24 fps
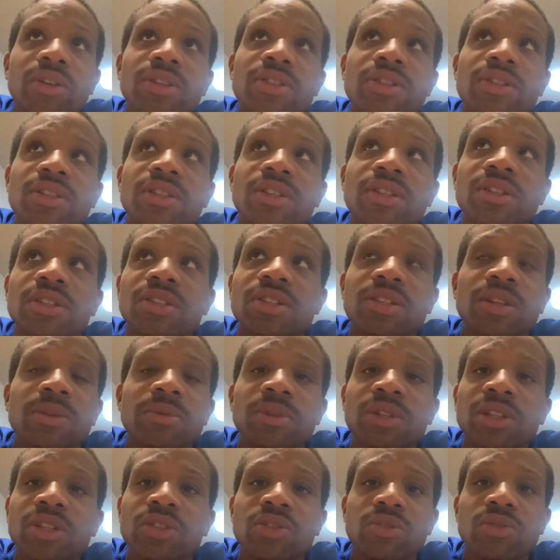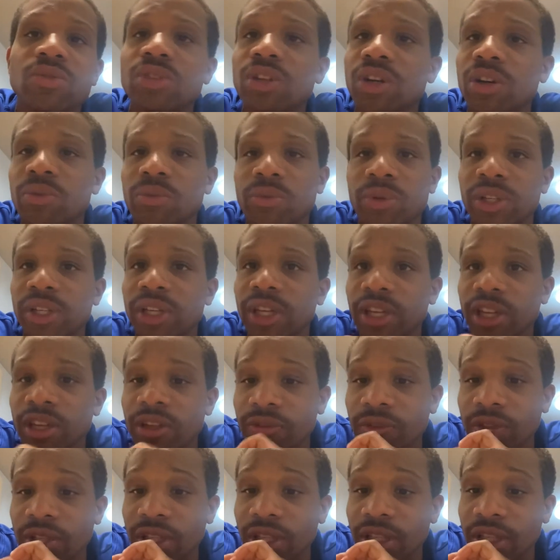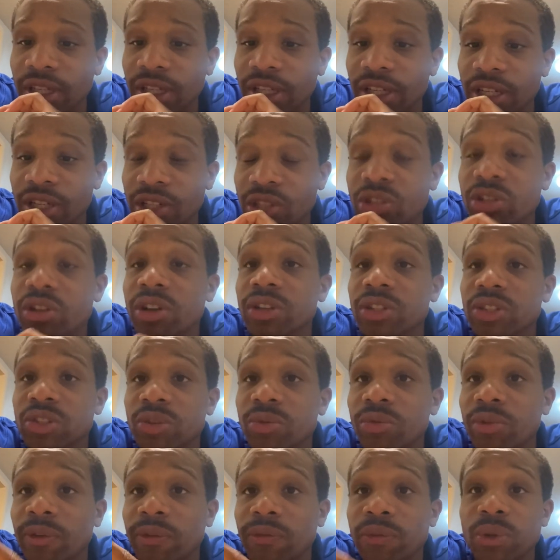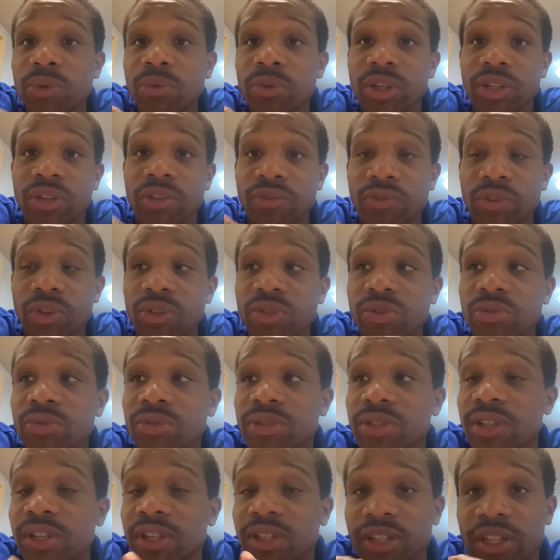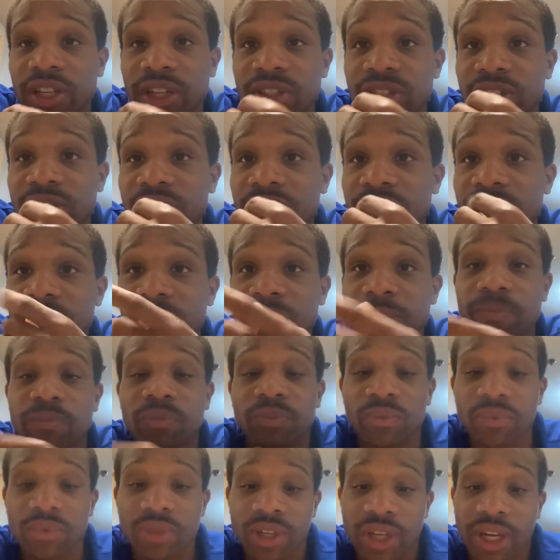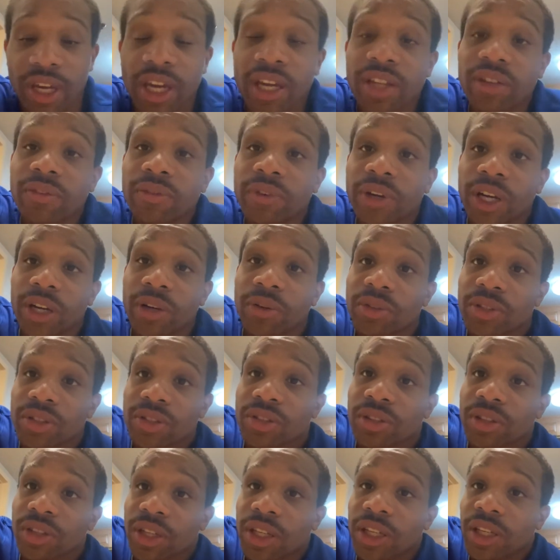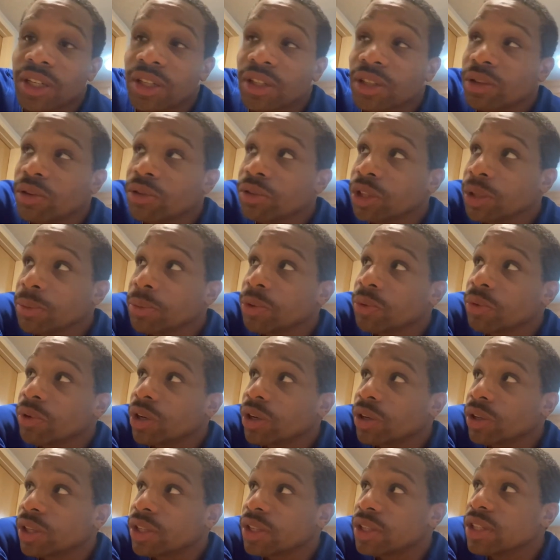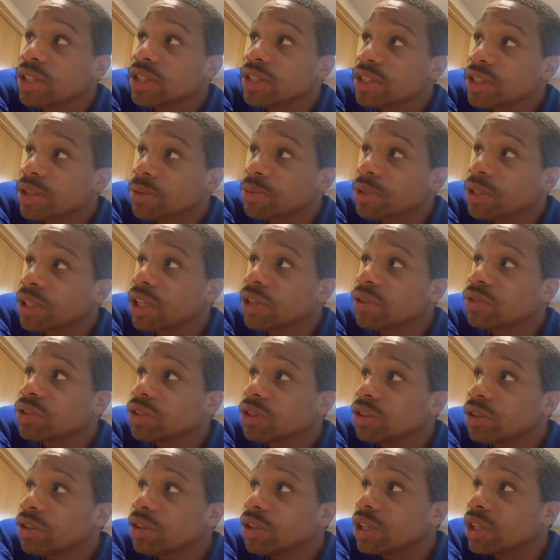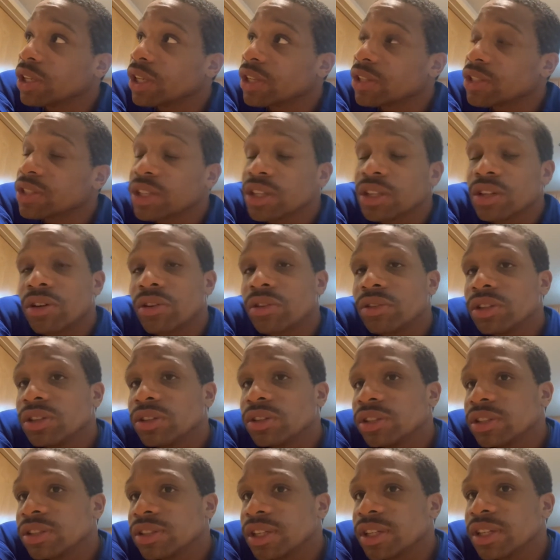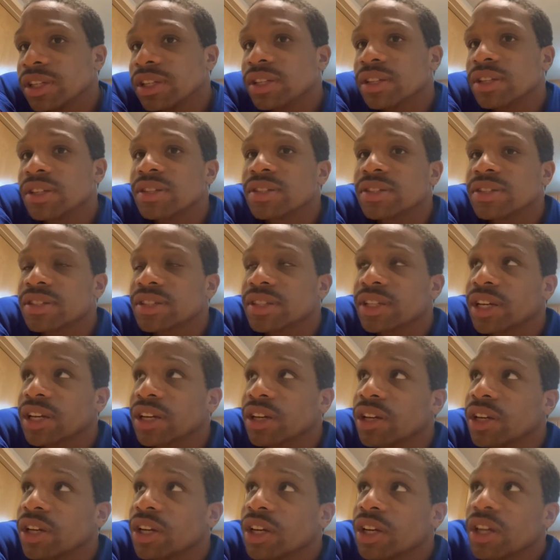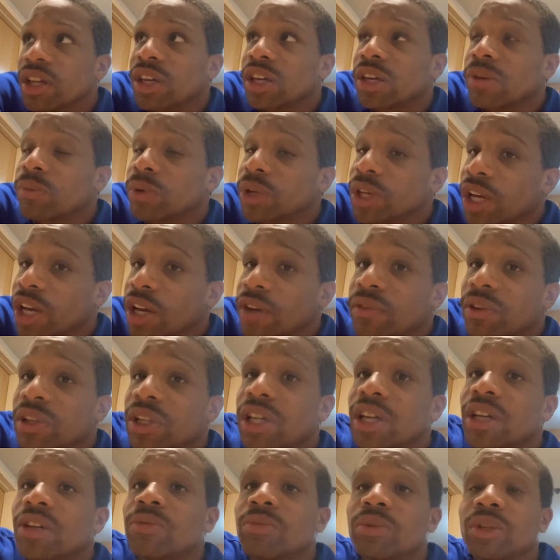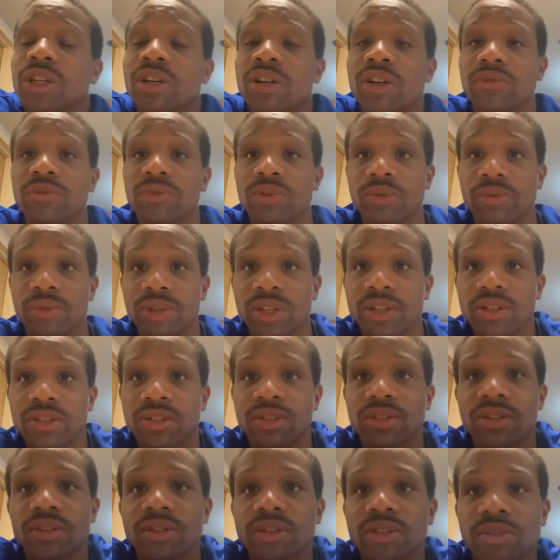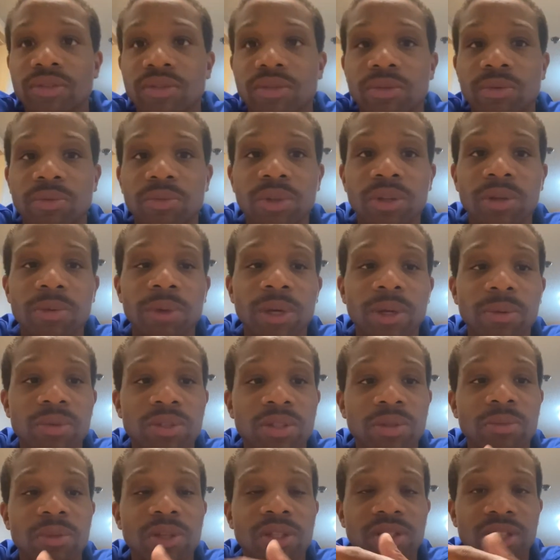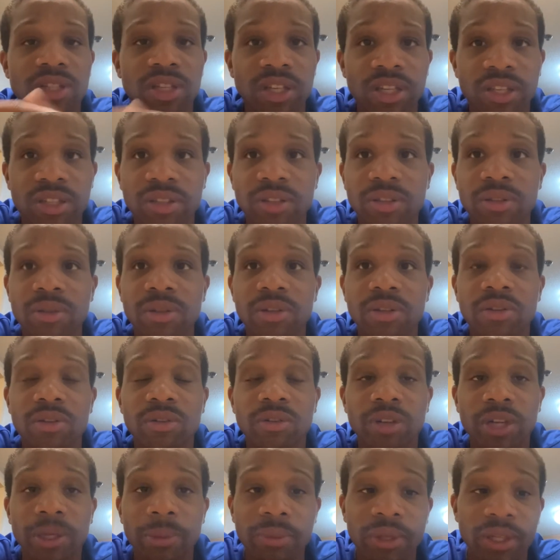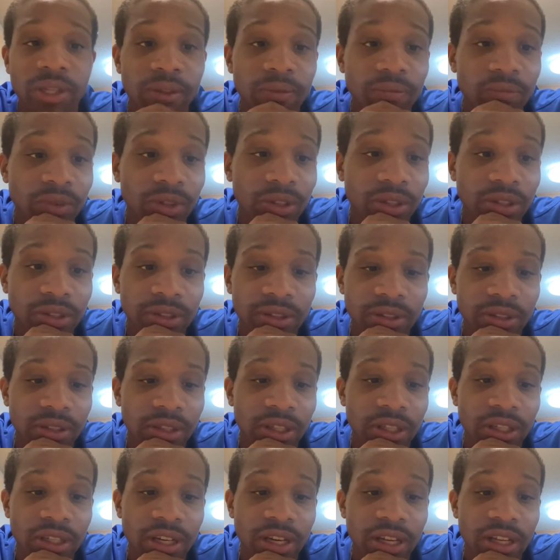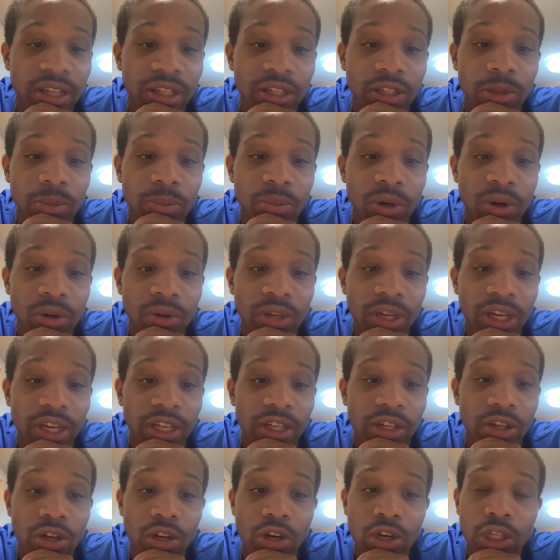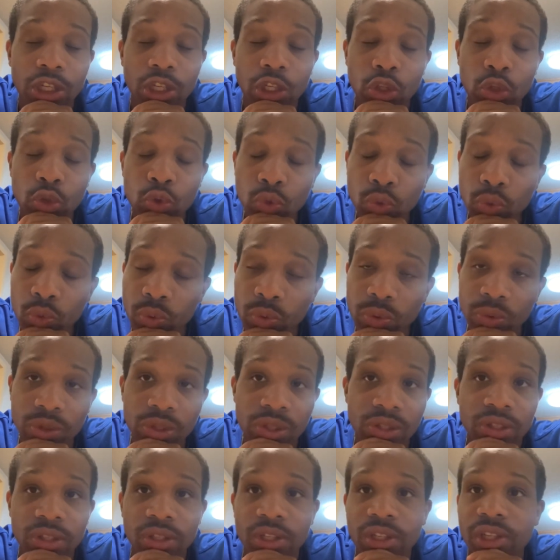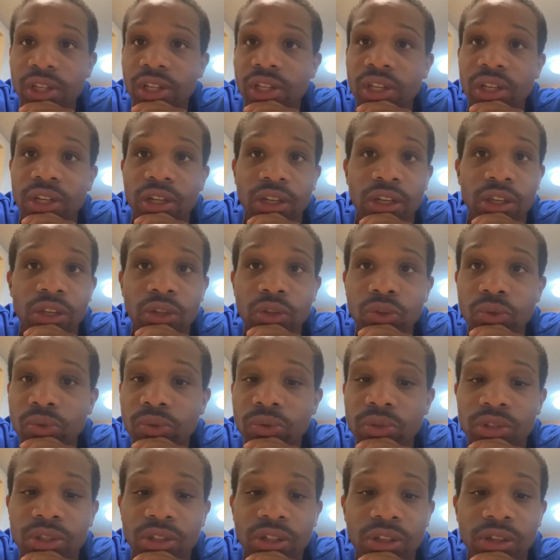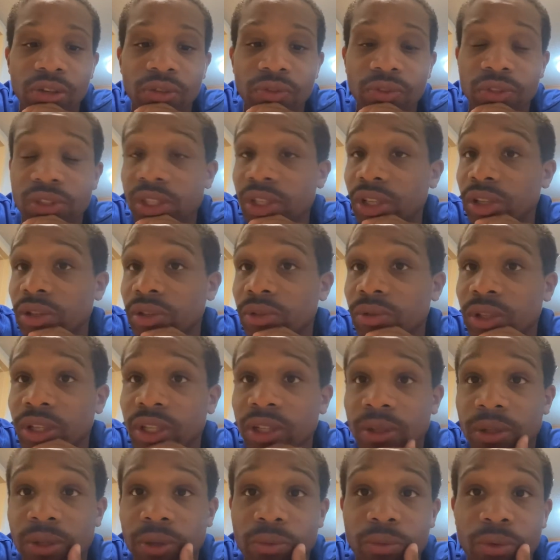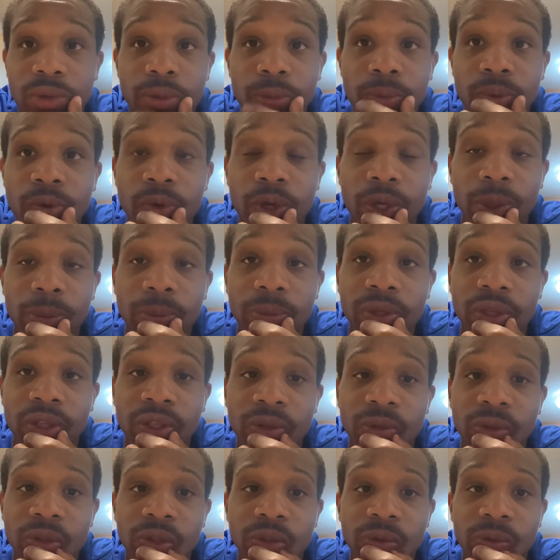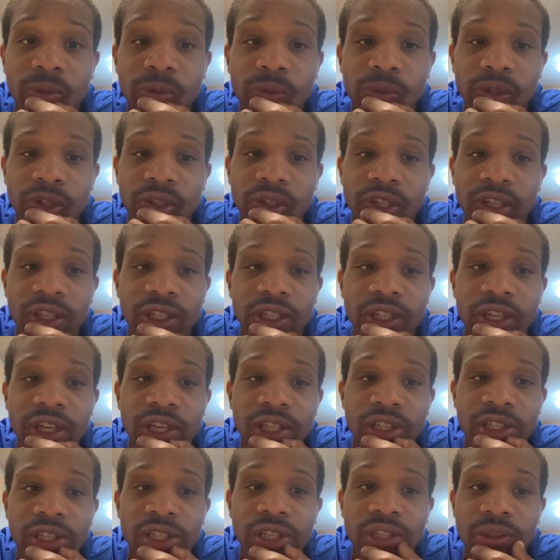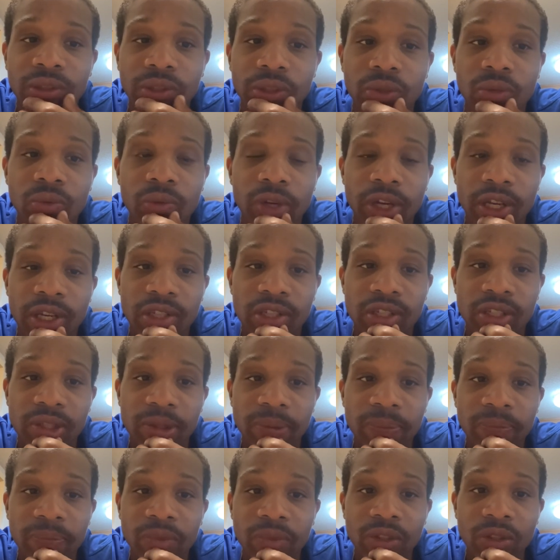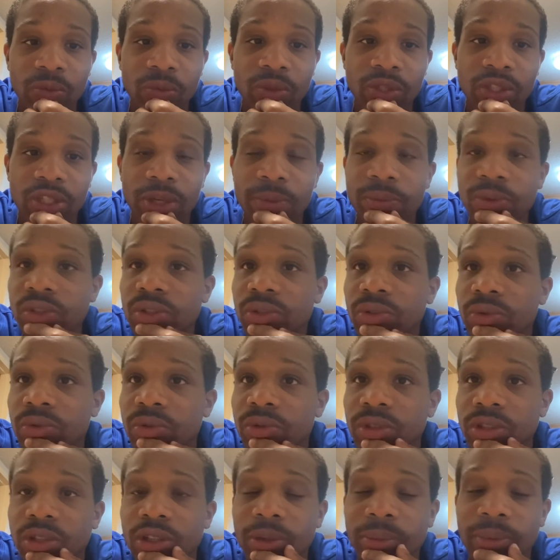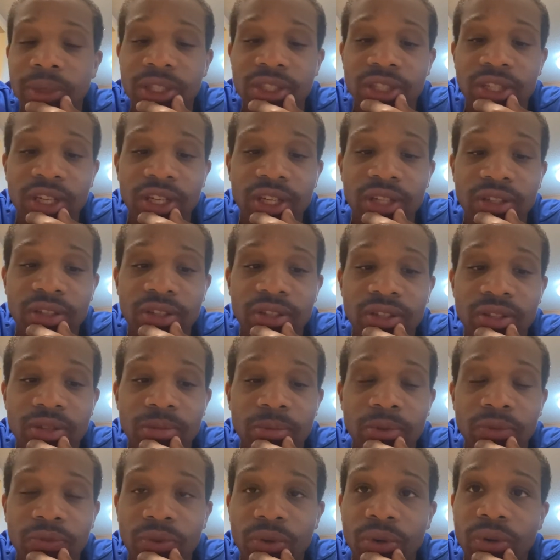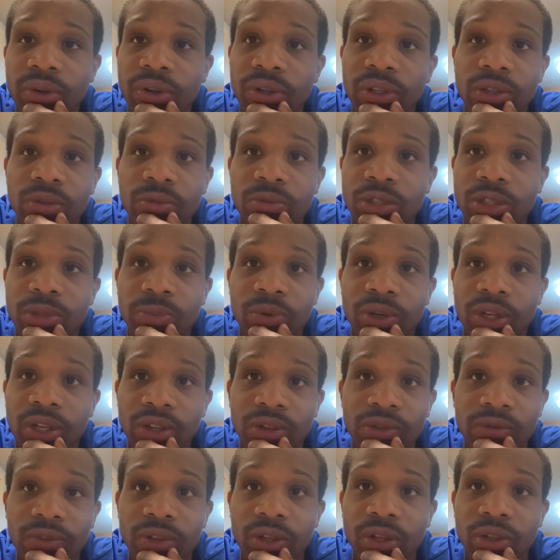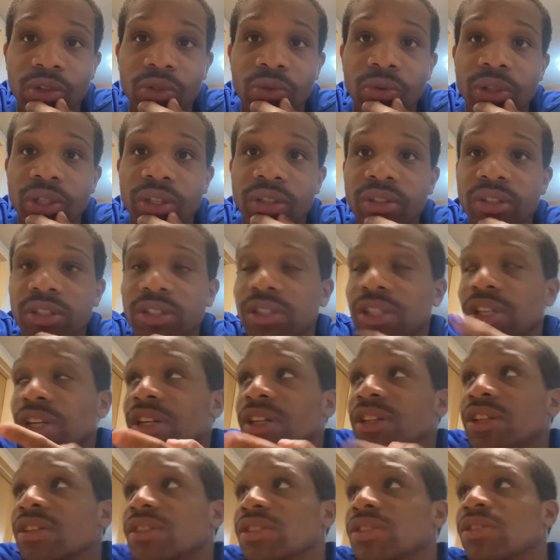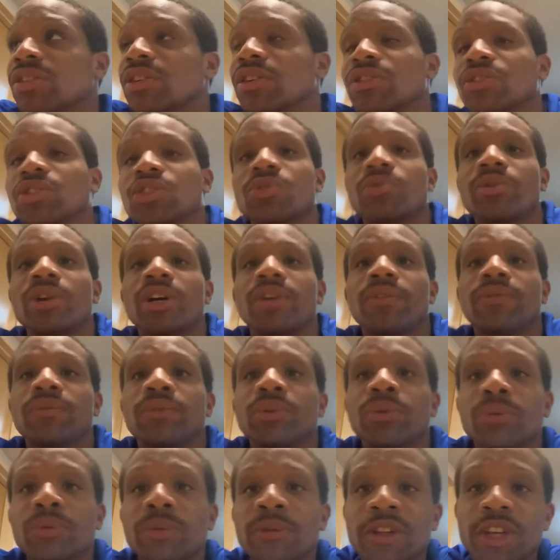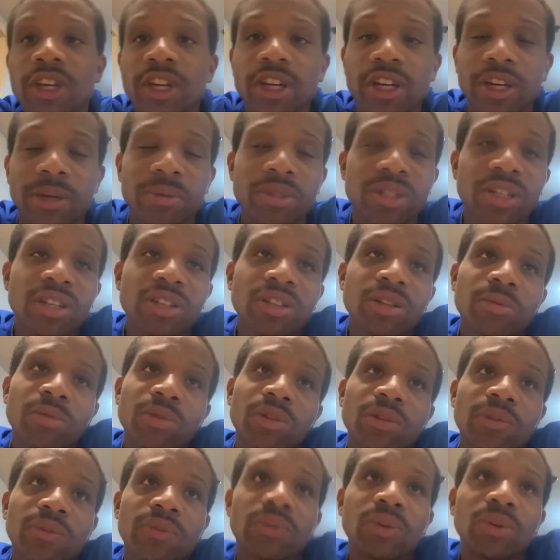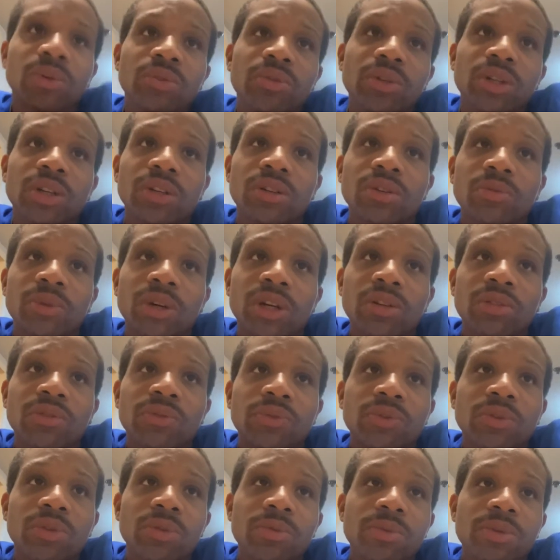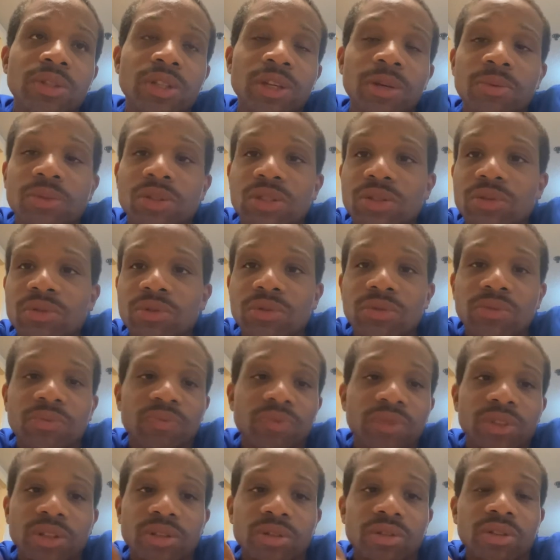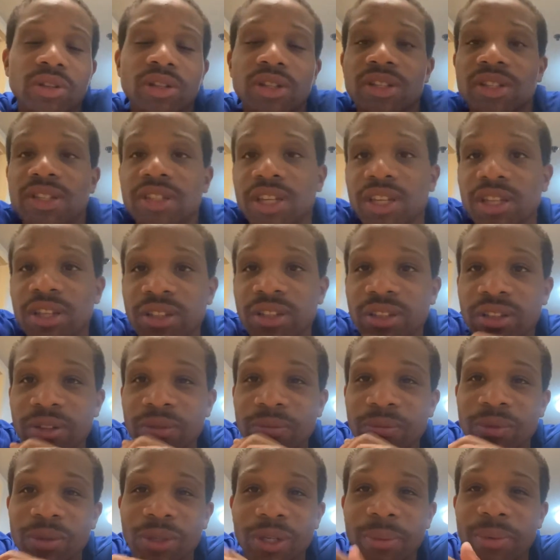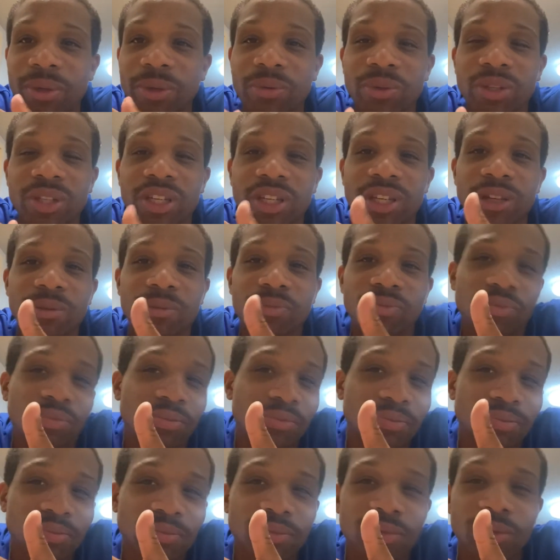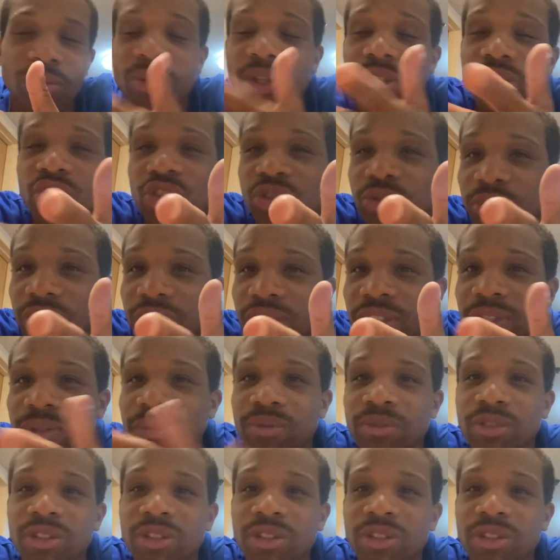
It's something that you don't want to have. And I talked to a few individuals that actually had the virus. And don't get me wrong, it is something out there. And I'll say the only good thing is that we have a lot of recovery rates. So we can be able to maintain it. You know, I mean, thank God, like, Ebola had a huge fatality rate at one point. But, you know, thank God that the U.S. was able to, you know, maintain this before it was spreading very quickly. It's that and the swine flu. I mean, same thing with the flu here, the regular flu. We was able to, you know, contain it, but we can treat it.